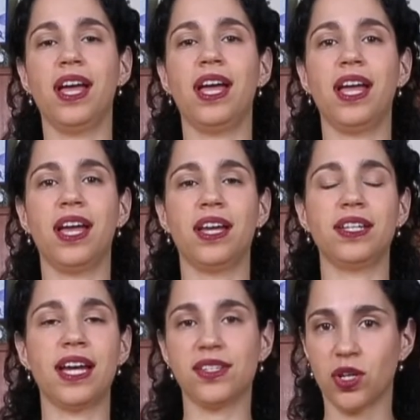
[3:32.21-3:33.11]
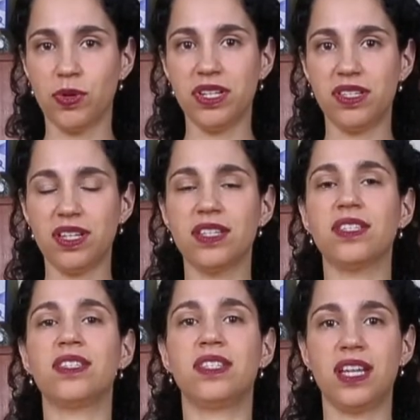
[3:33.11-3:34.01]
And as always,
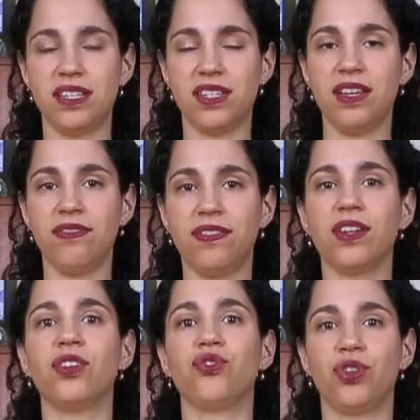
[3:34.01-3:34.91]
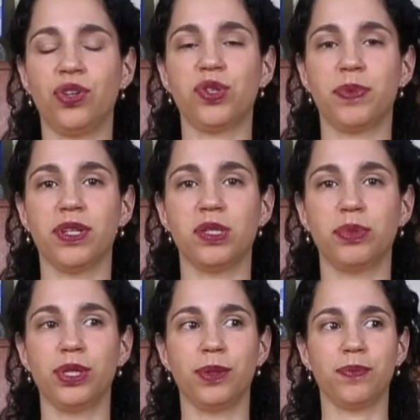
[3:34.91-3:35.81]
stay safe and drink
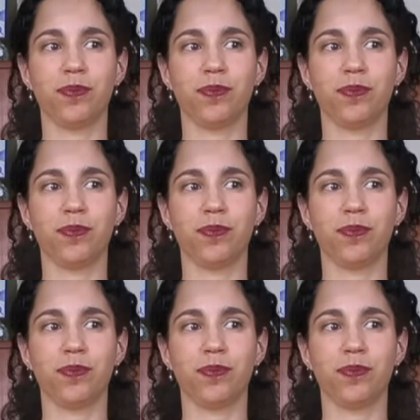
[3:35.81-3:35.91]
responsibly.